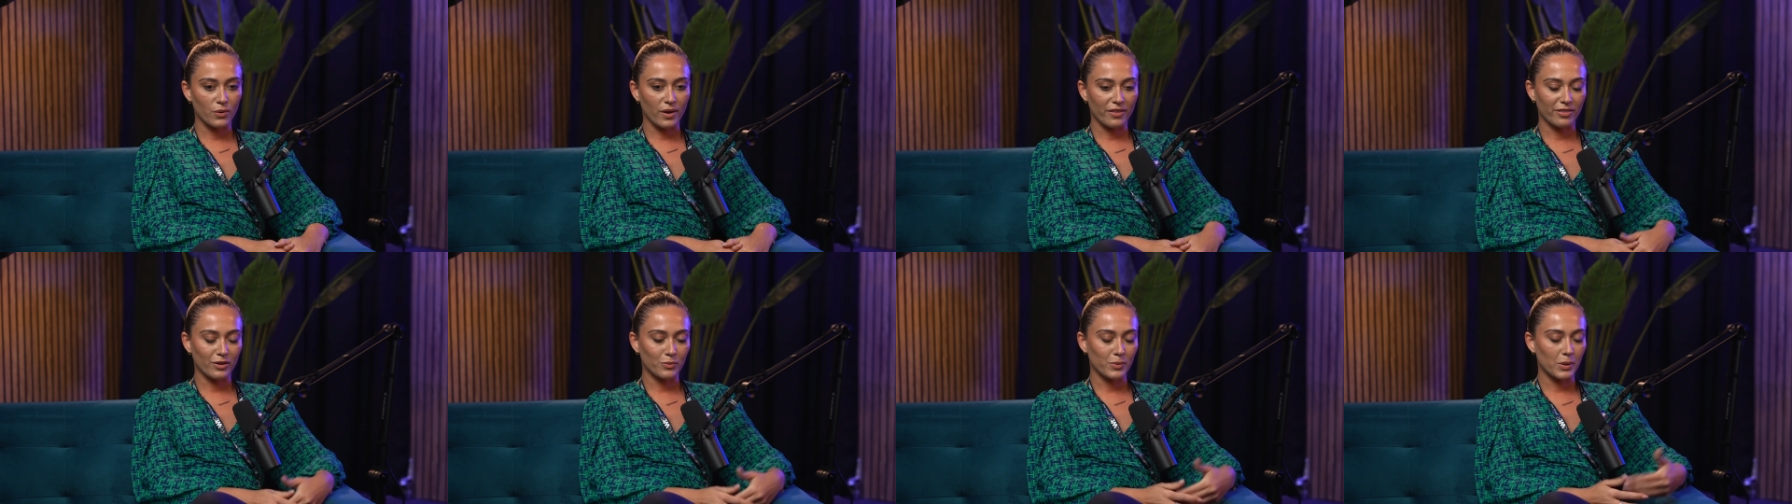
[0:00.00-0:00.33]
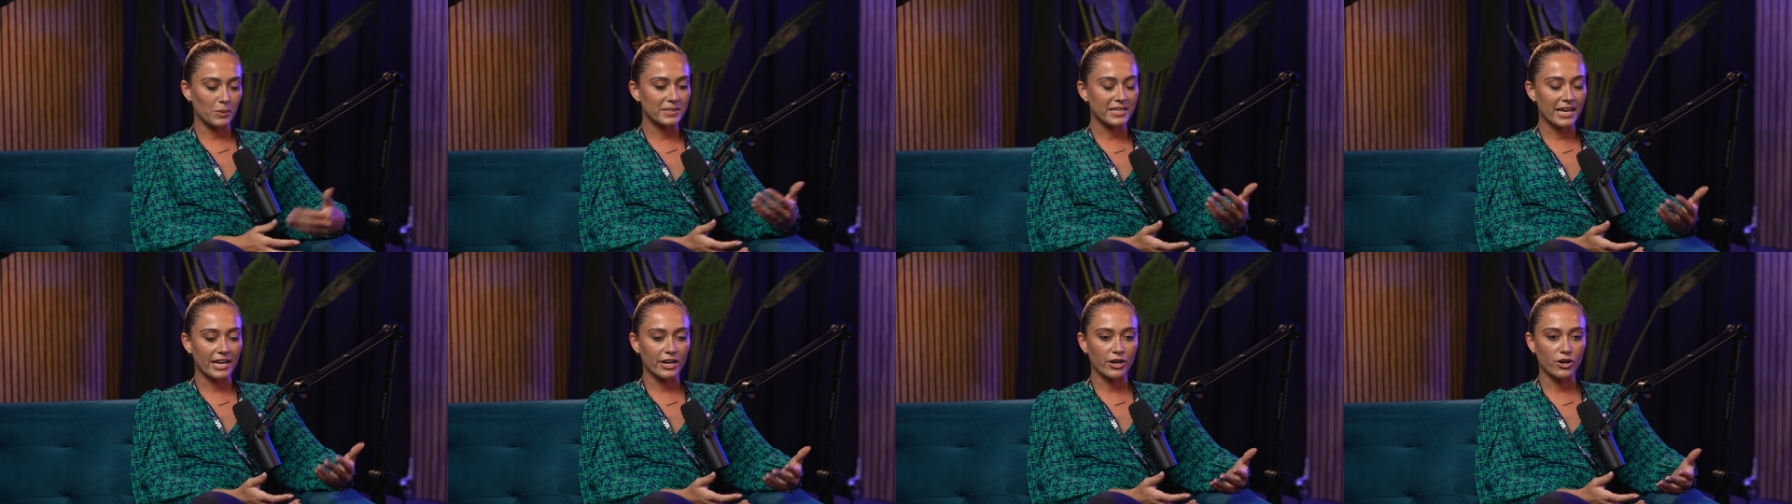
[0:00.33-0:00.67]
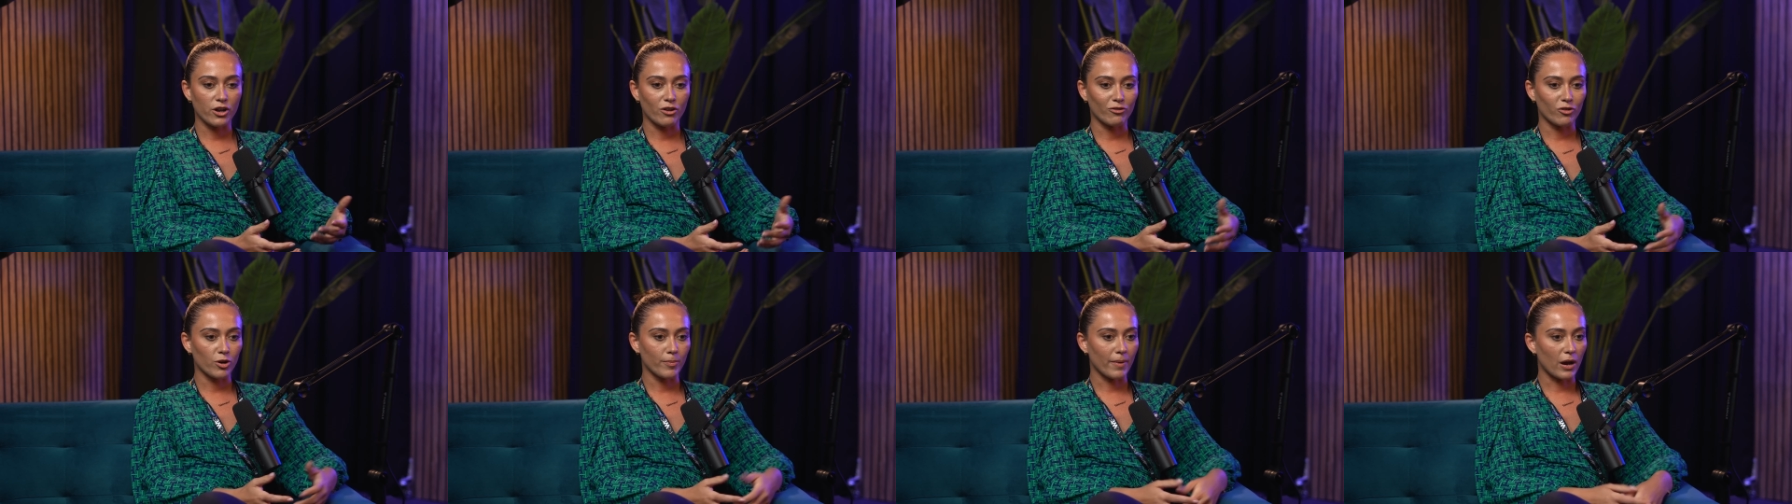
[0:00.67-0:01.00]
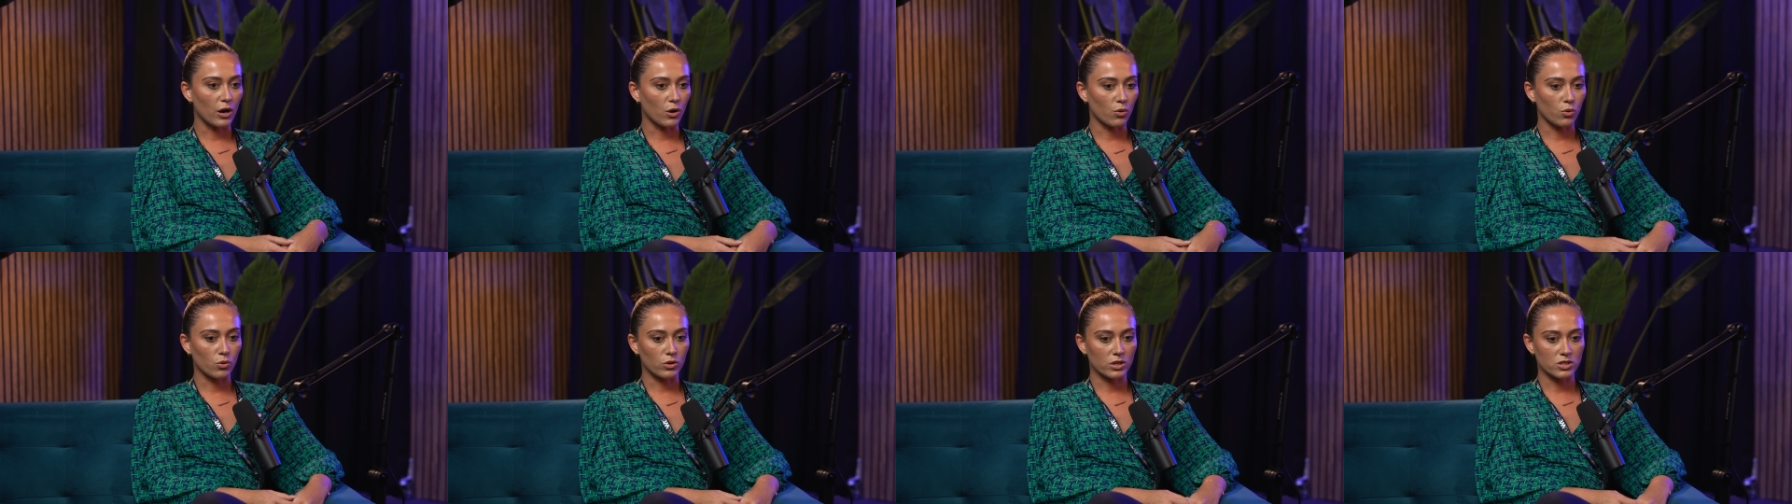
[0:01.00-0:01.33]
I think we were turning over about
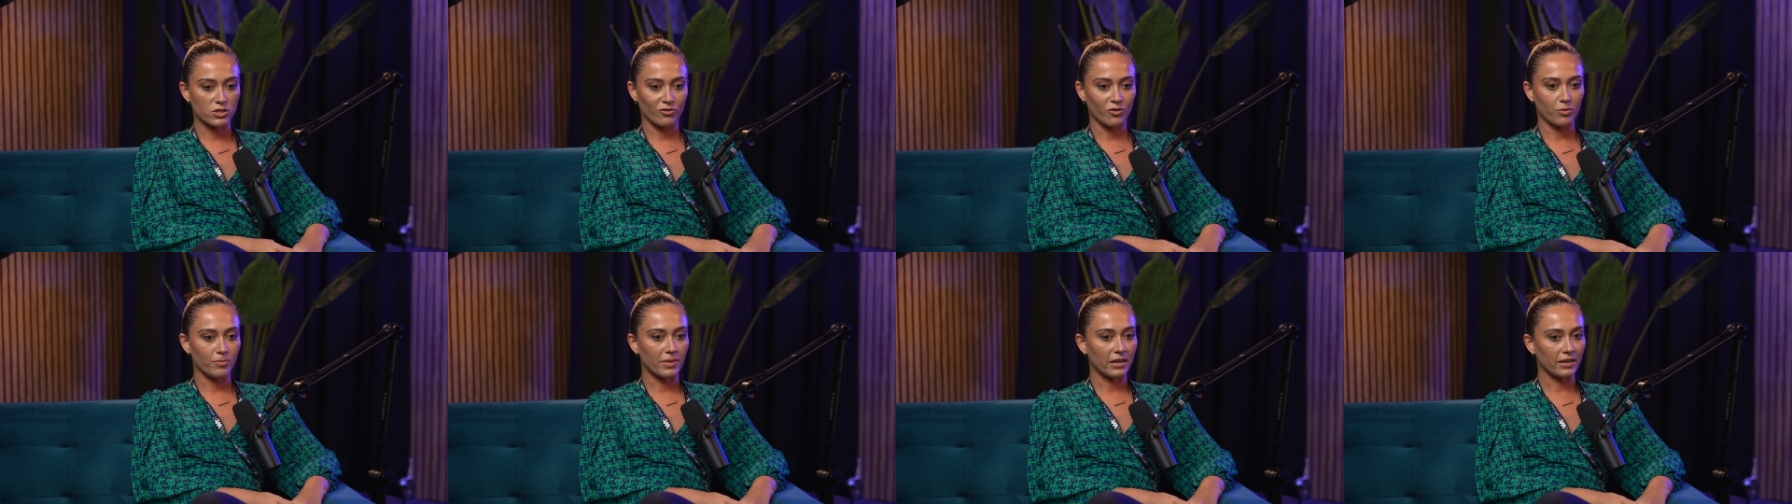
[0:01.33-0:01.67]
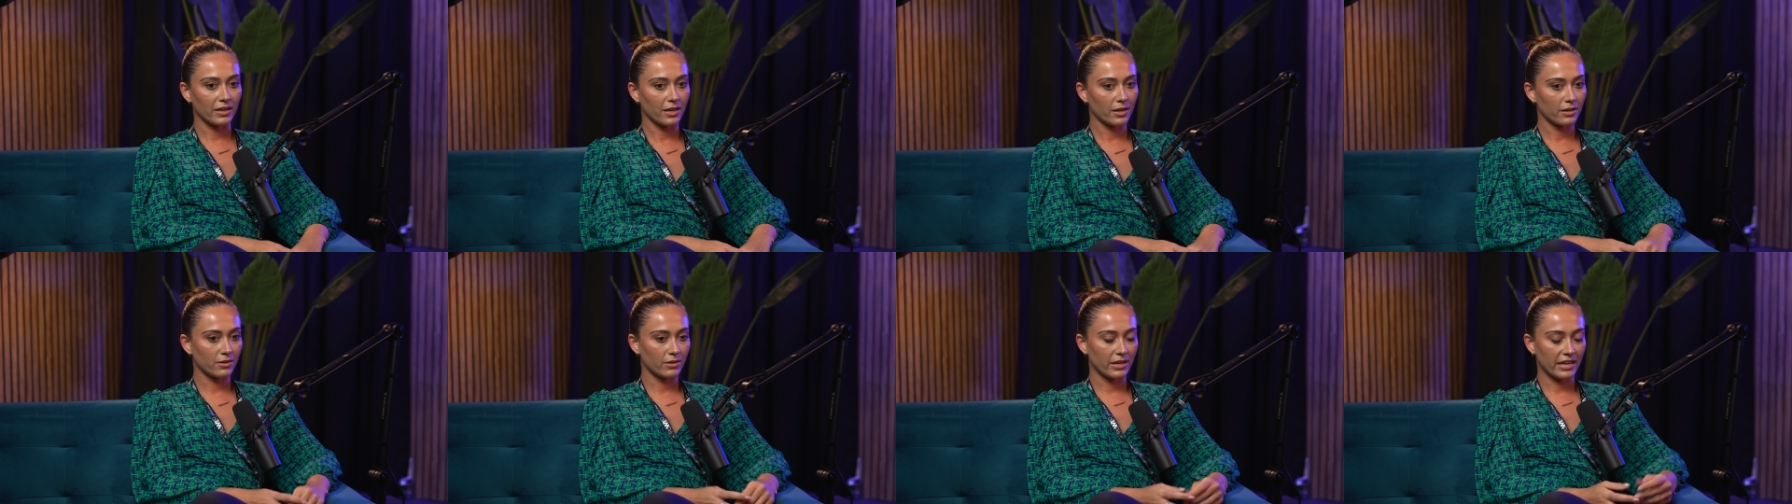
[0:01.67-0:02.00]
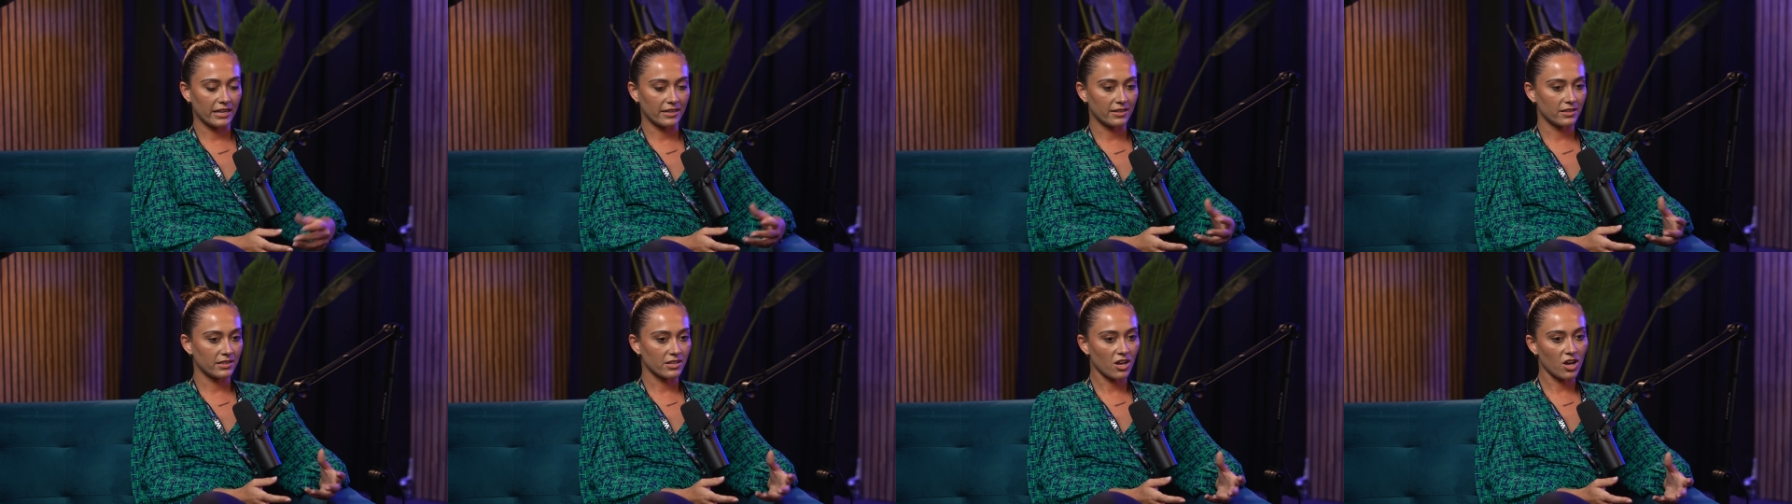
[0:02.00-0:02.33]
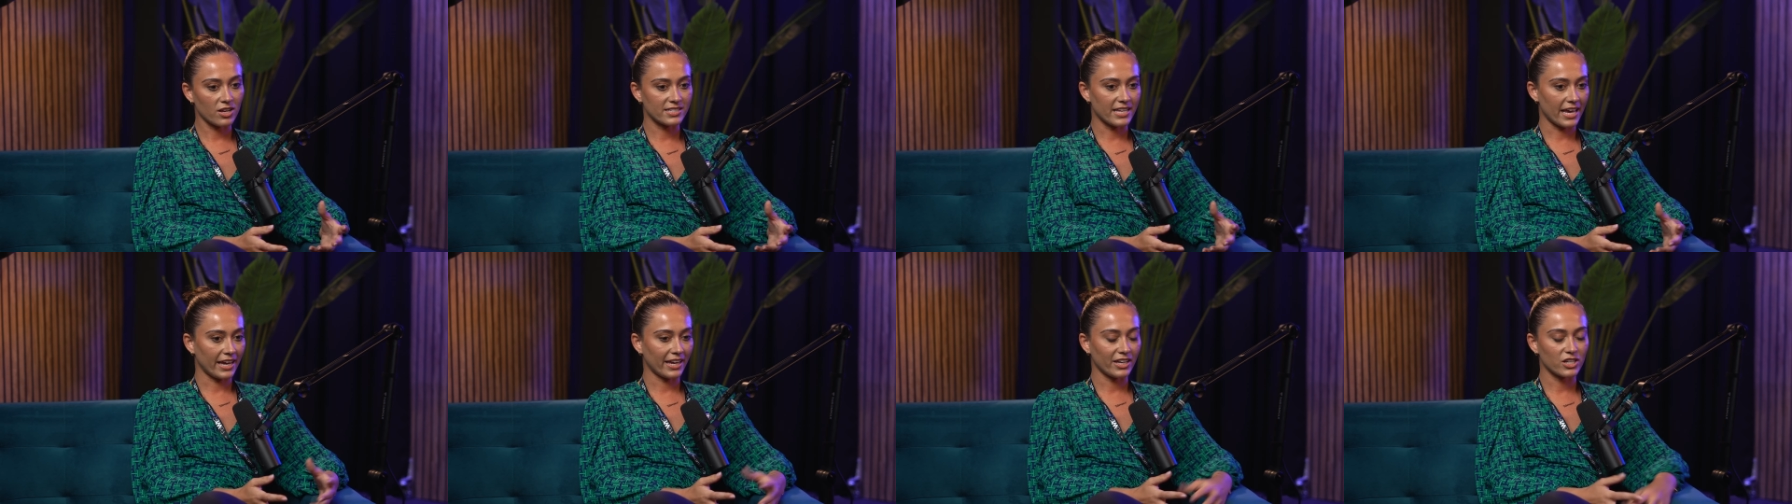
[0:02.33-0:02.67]
a quarter of a million in our
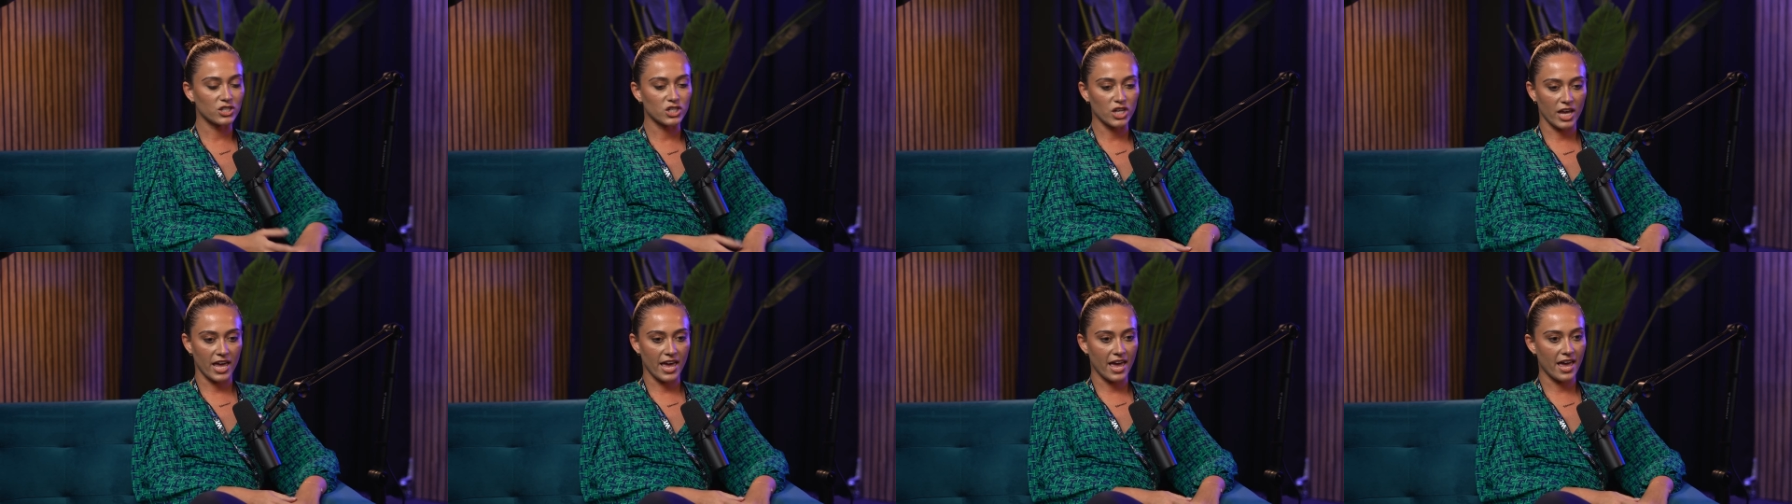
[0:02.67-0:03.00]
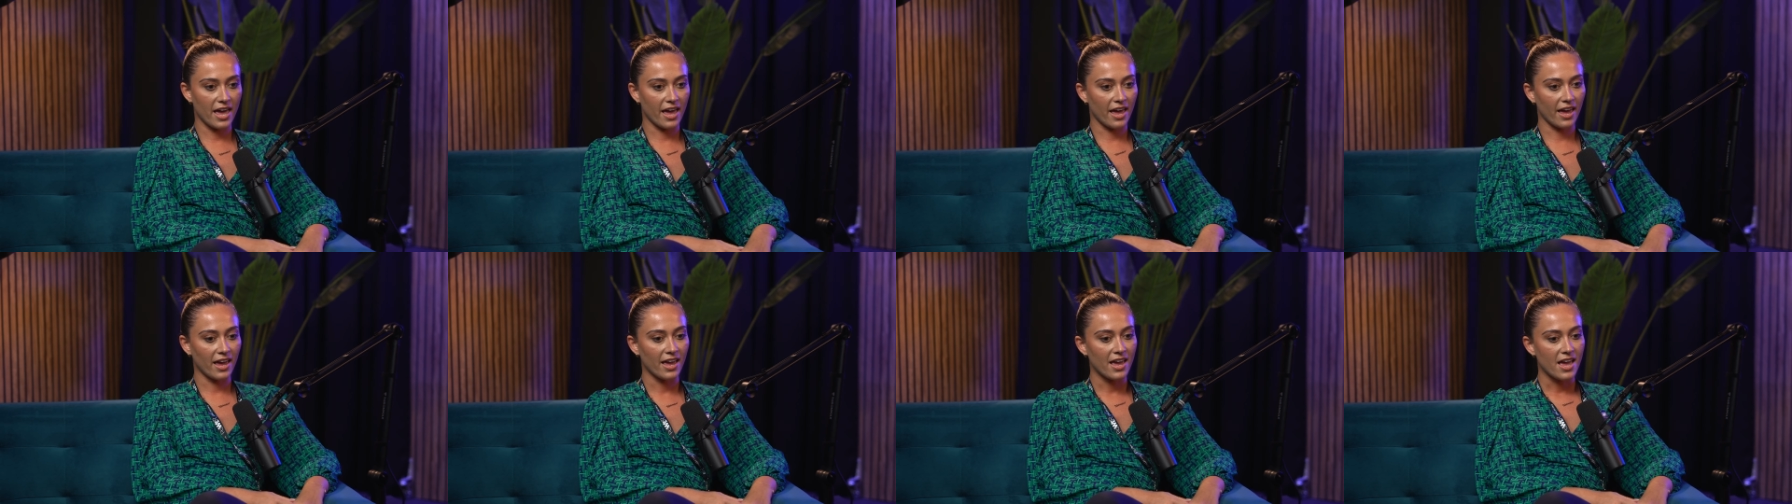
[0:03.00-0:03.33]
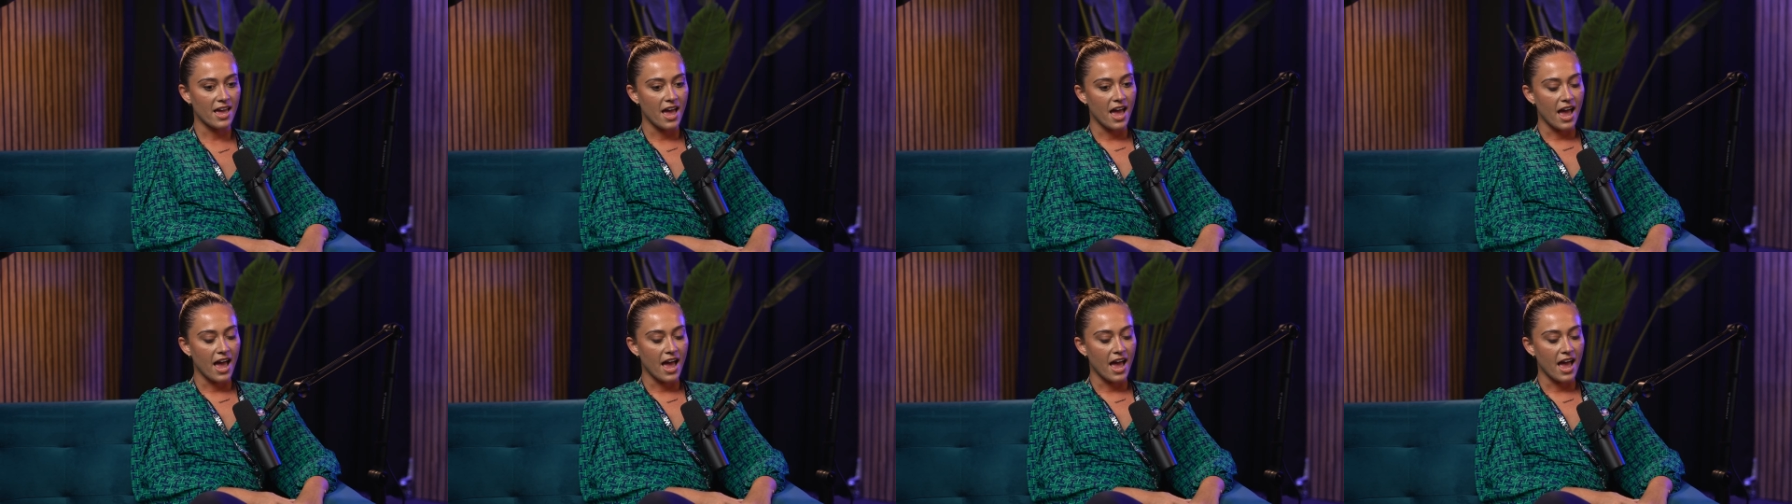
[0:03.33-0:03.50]
second year.